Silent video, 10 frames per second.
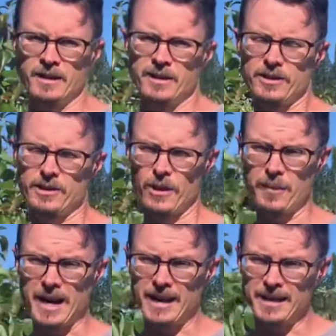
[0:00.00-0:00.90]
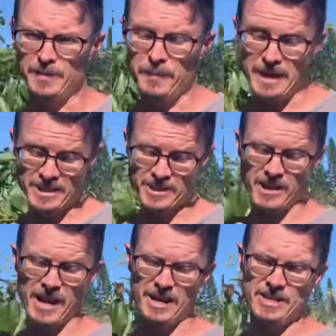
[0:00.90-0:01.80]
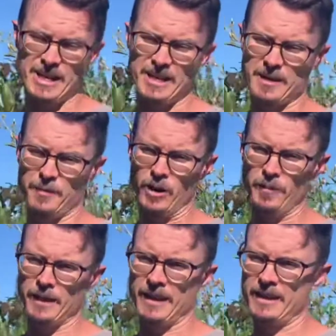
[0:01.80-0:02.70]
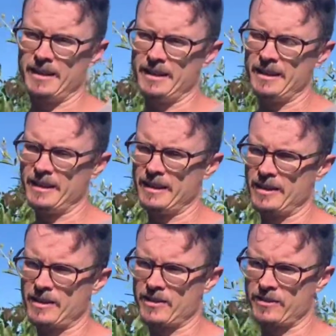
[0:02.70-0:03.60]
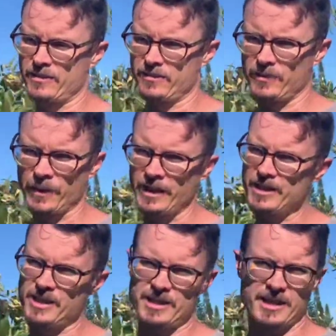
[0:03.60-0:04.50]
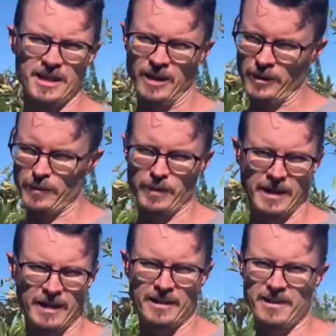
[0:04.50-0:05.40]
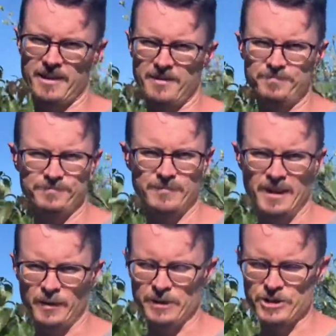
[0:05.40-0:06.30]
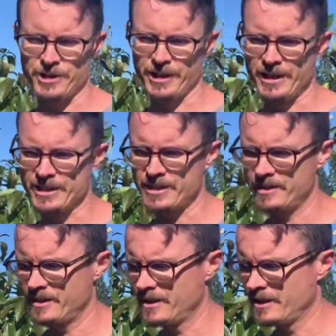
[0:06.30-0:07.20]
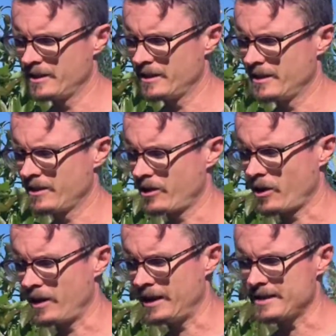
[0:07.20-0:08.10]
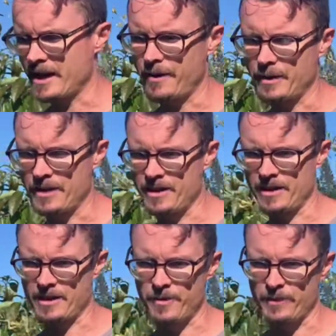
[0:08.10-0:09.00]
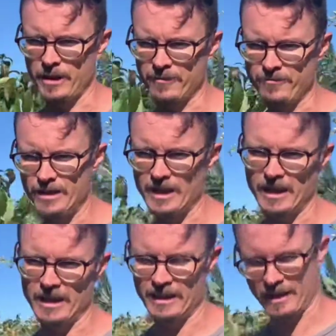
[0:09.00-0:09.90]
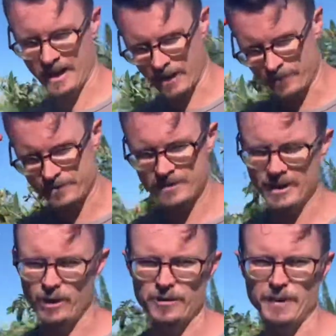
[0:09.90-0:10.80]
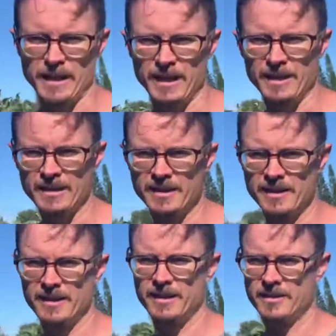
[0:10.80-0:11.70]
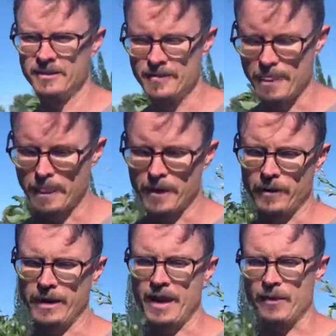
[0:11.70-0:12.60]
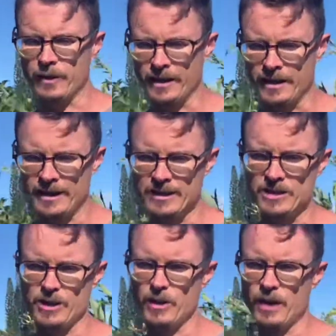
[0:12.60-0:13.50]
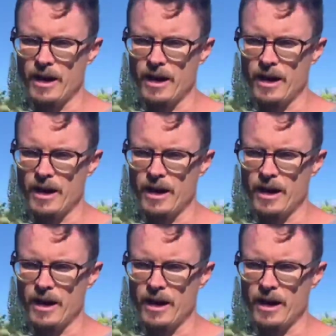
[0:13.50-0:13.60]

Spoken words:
So my pest strategy at the moment is really just healthy plants, healthy trees. So anytime I see something feeding, it kind of tells me, okay, I really need to